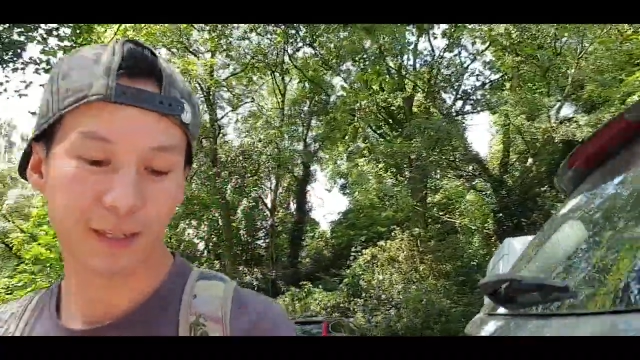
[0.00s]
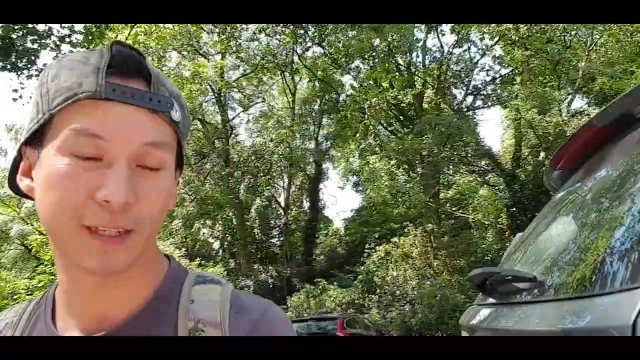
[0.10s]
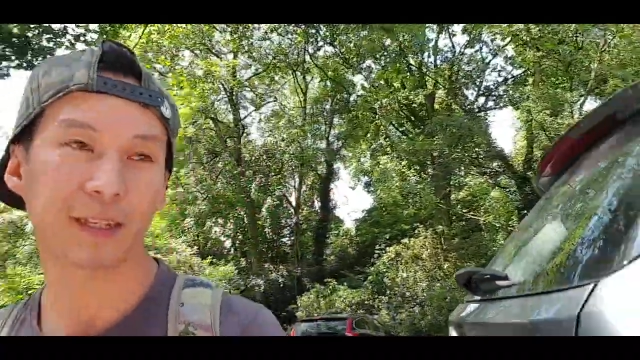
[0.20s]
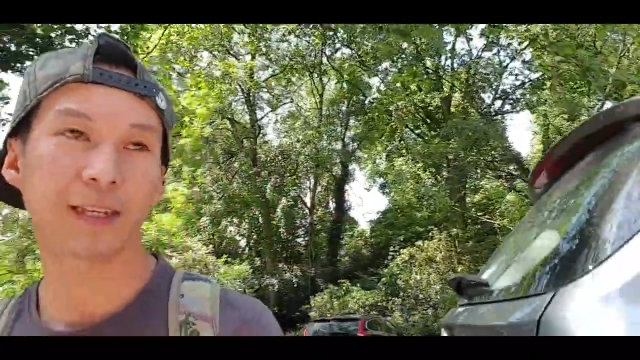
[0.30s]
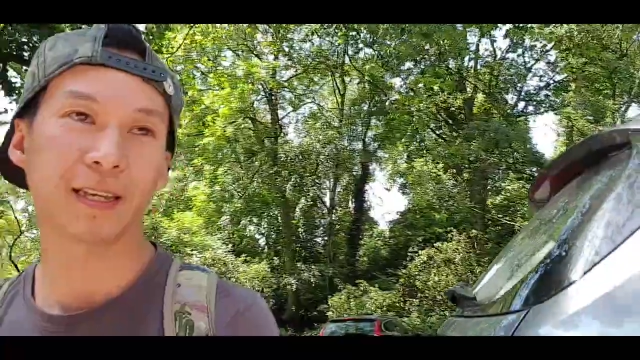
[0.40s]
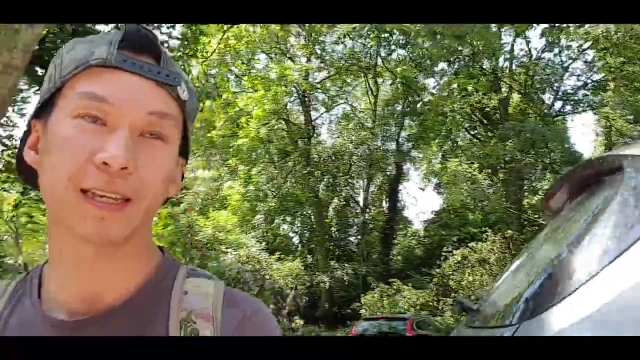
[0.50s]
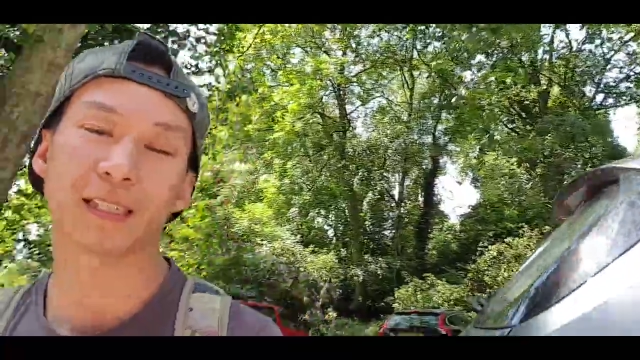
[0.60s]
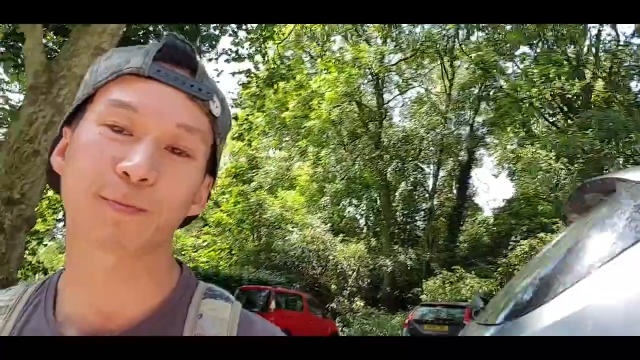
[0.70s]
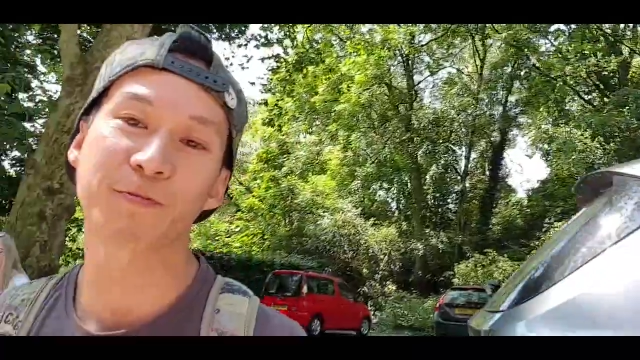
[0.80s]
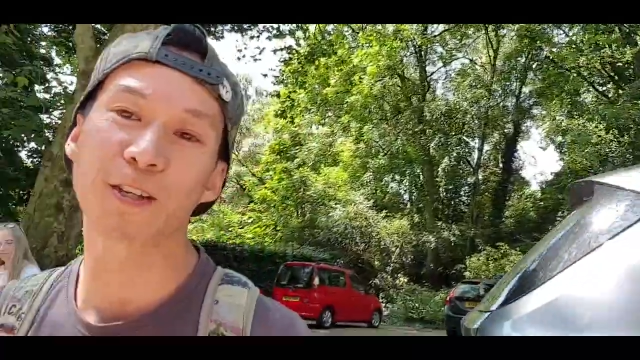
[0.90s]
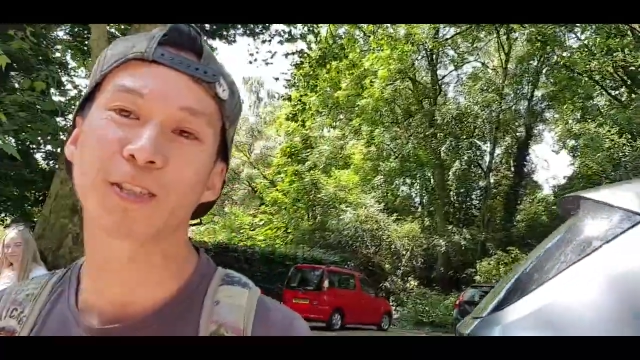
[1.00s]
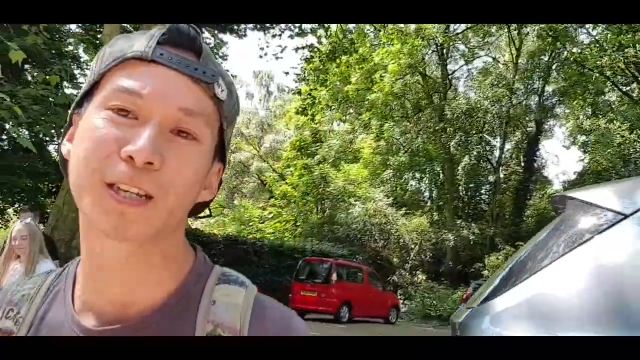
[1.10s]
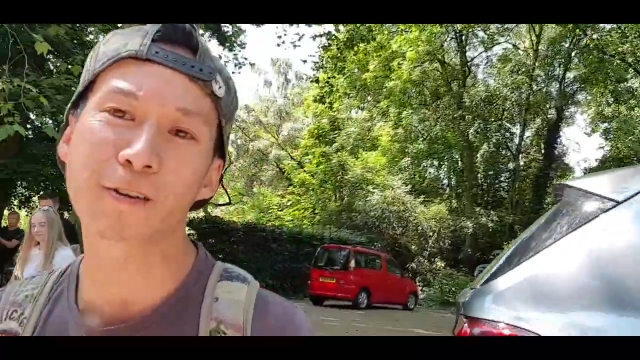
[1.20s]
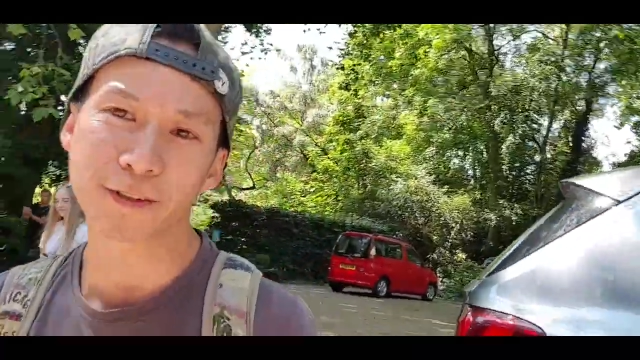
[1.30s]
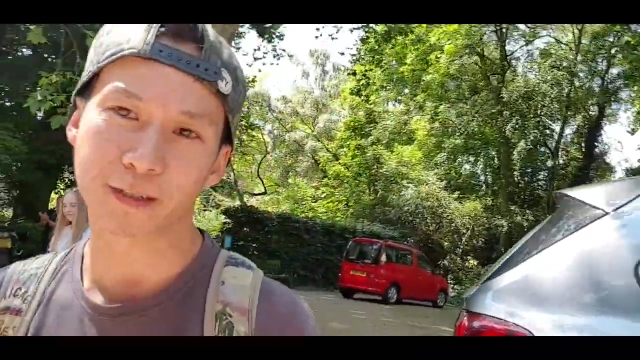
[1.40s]
Yeah, it's real
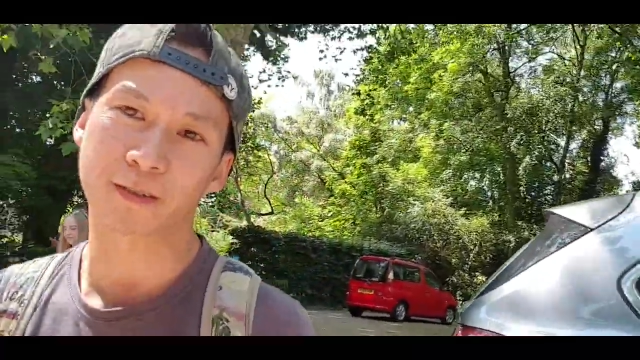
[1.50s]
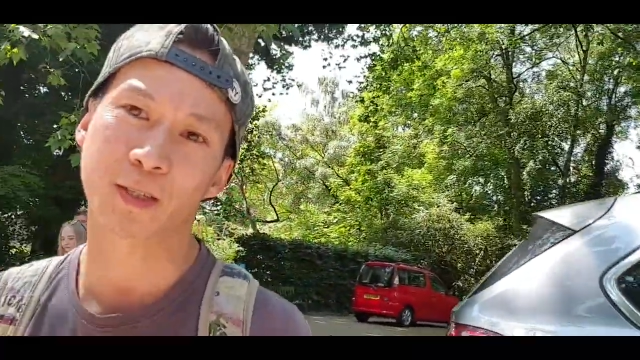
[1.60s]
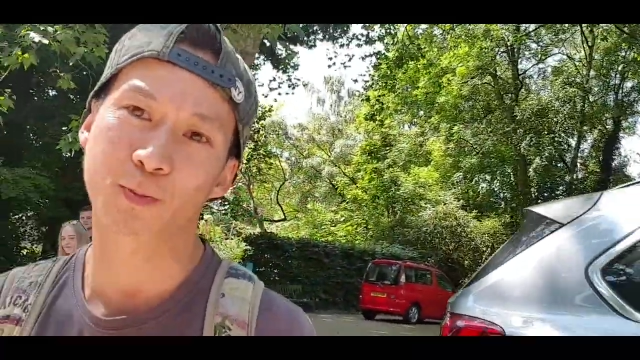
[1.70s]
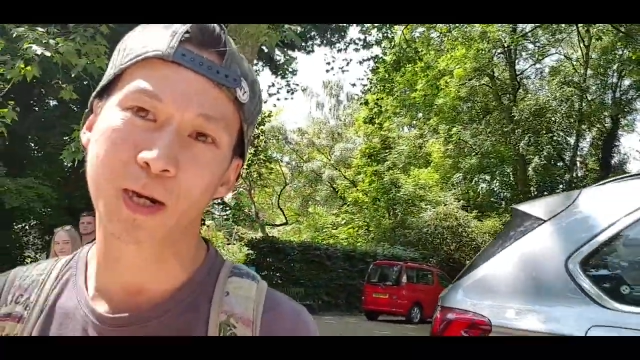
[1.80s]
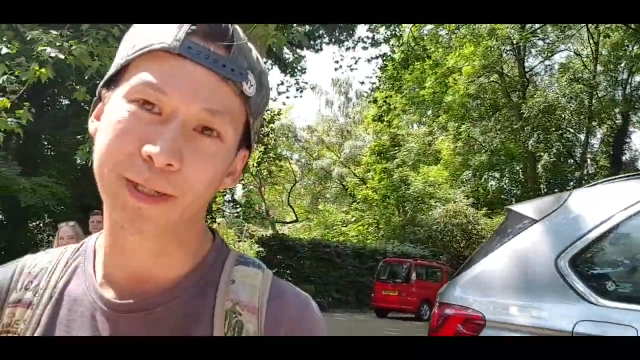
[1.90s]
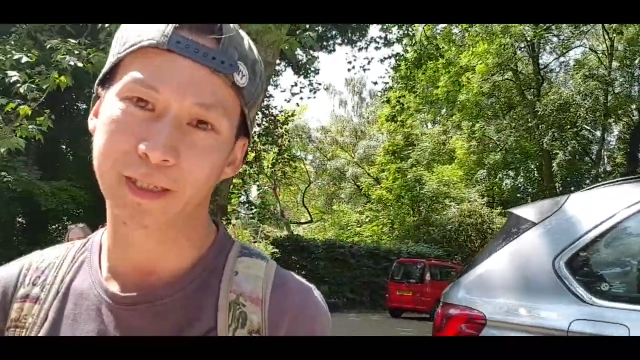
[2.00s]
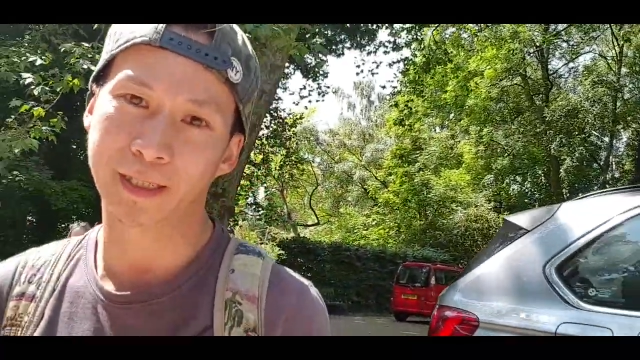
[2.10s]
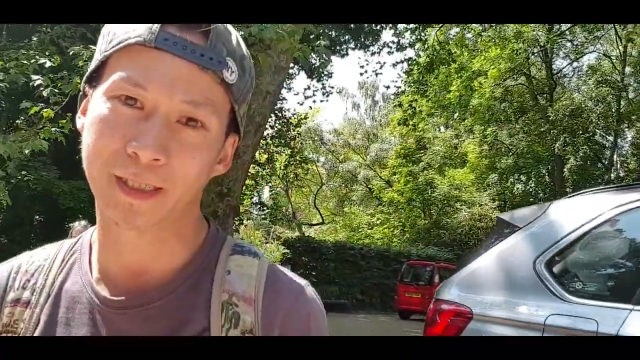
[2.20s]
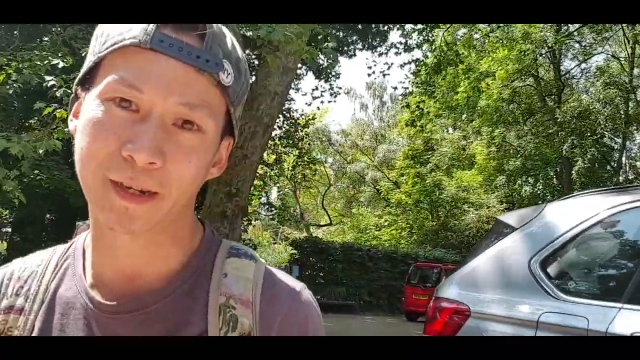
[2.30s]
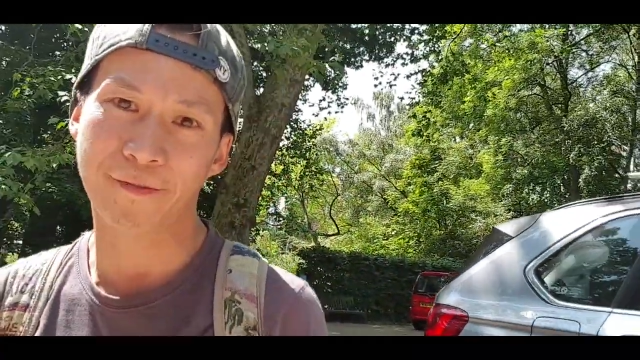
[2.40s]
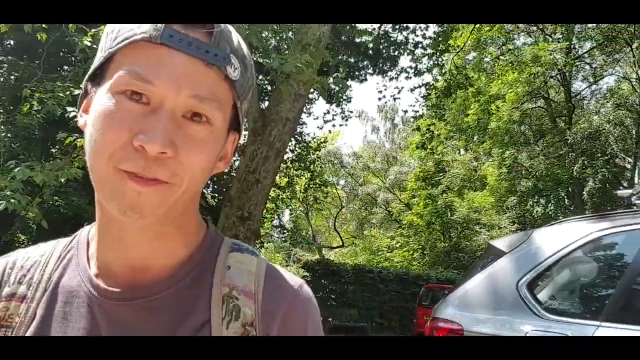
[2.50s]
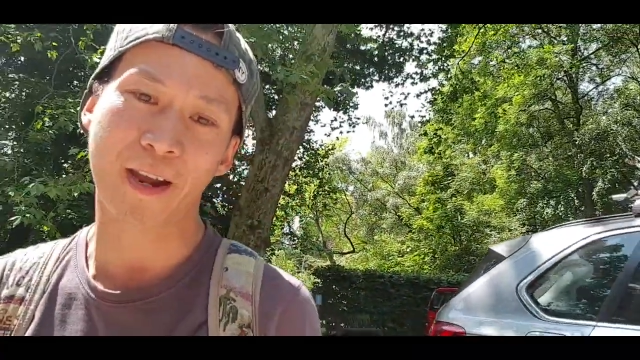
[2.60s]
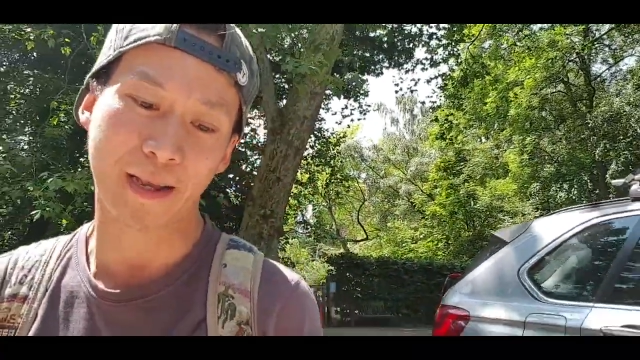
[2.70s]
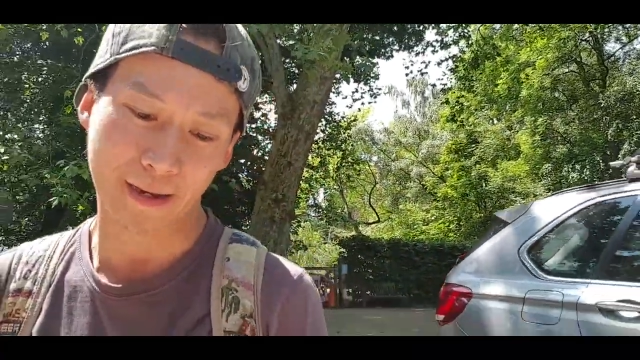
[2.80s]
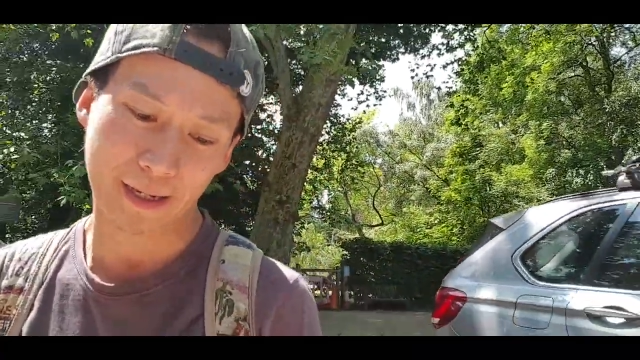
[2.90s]
silver. That's why I'm going to
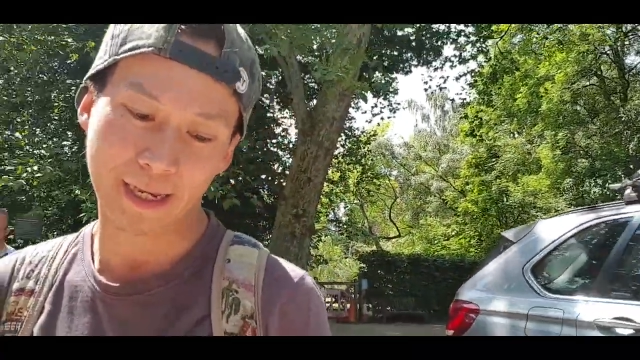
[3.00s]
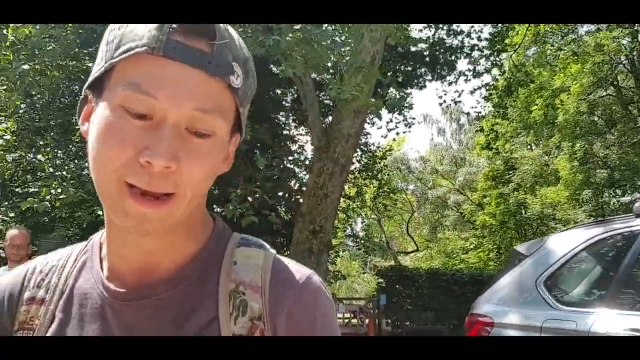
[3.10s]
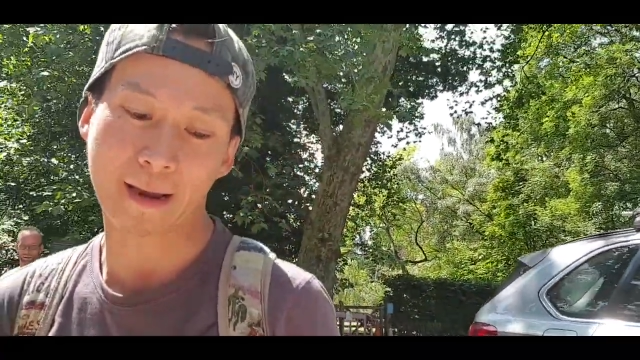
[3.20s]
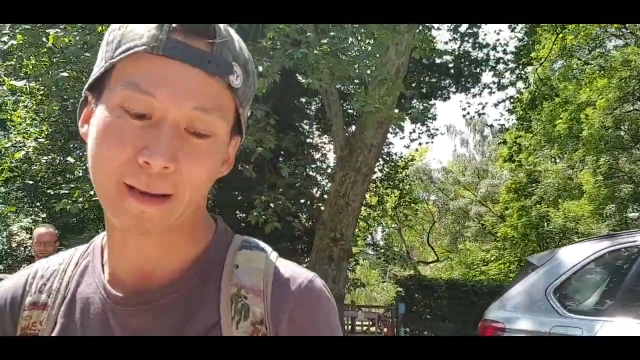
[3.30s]
find it. Yeah.